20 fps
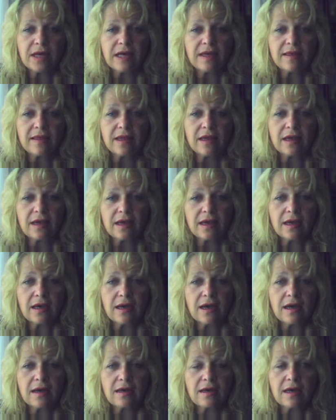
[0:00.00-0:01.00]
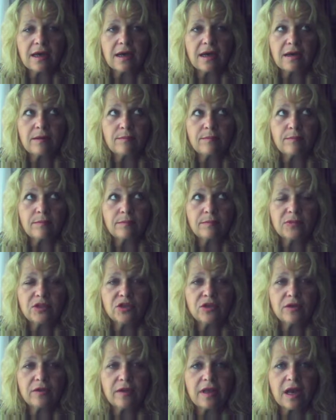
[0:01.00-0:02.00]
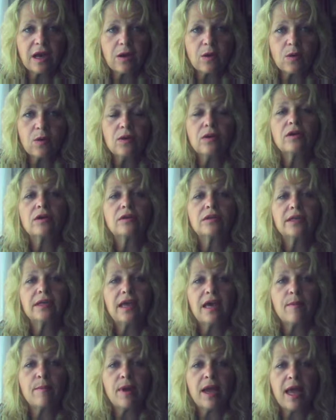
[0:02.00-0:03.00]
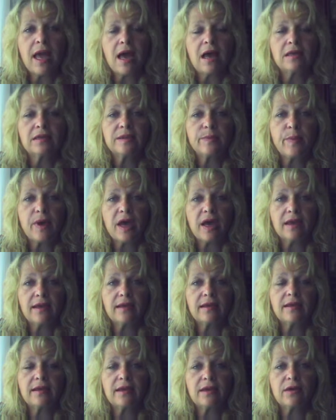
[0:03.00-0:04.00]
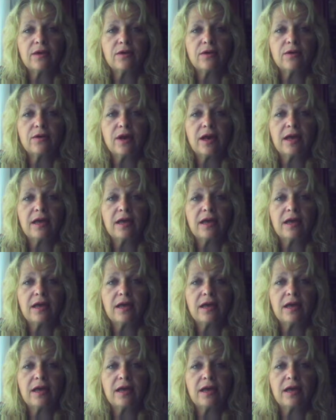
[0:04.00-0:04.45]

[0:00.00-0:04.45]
I think, turned that corner to get my ass back in gear